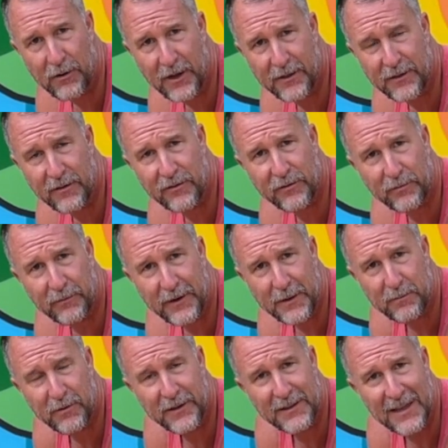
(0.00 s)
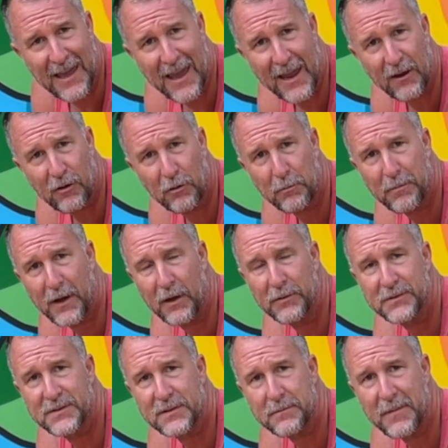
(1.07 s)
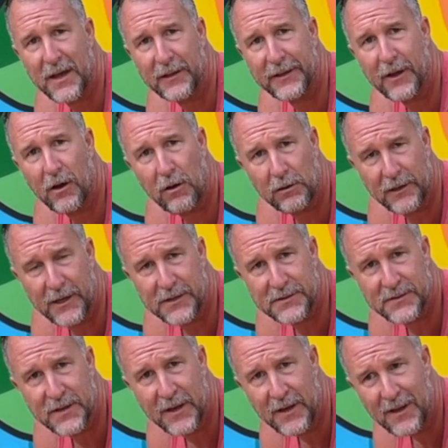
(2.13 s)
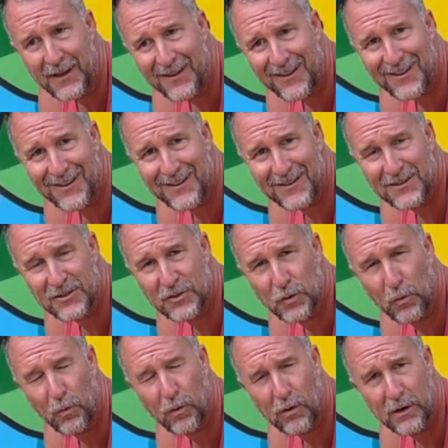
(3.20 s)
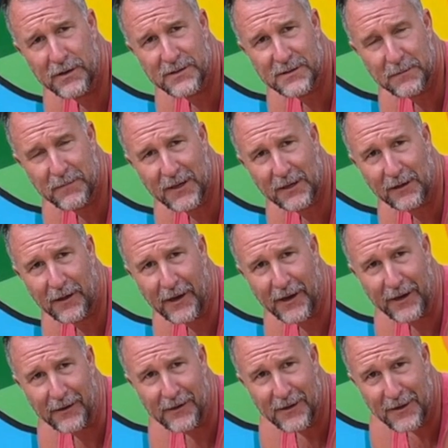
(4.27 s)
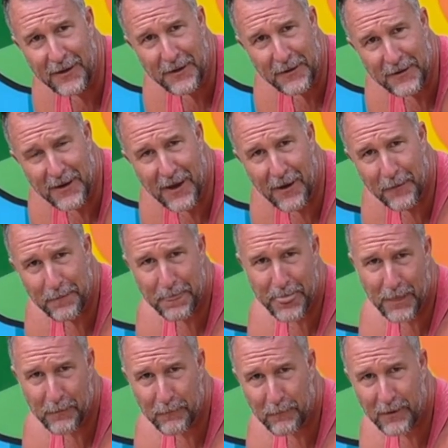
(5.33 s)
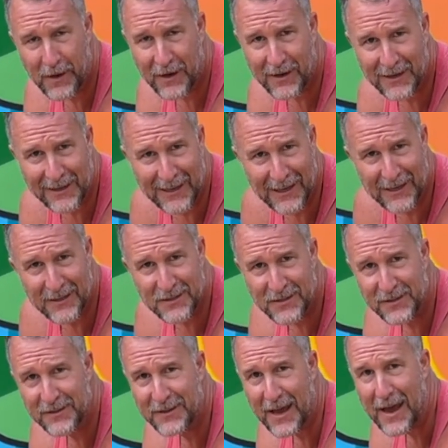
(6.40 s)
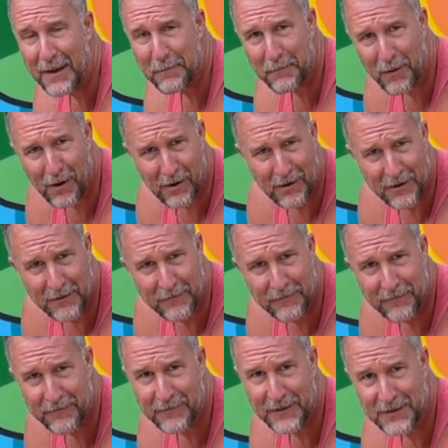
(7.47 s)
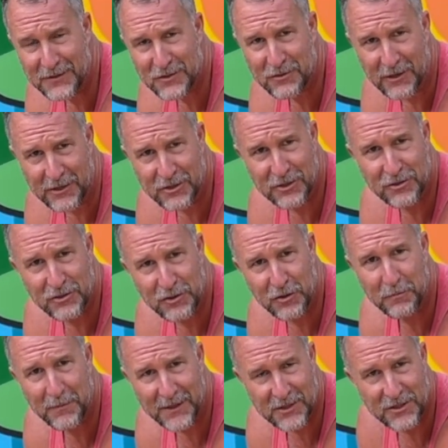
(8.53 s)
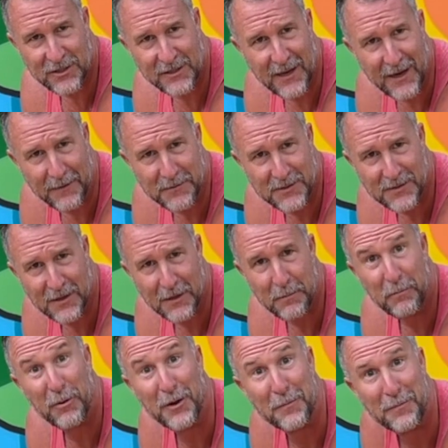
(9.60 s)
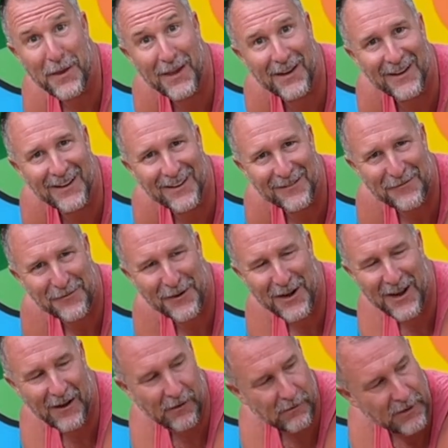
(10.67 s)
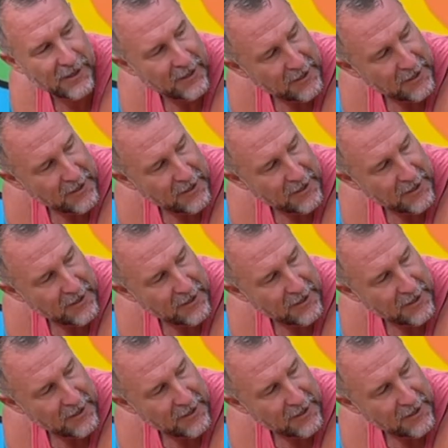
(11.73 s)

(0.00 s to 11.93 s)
And then three, bring the ankle bones, the malleolus, in towards the midline. Now, we're not going to get into that part of the instruction too much today. I'm just going to put a pin in it for now.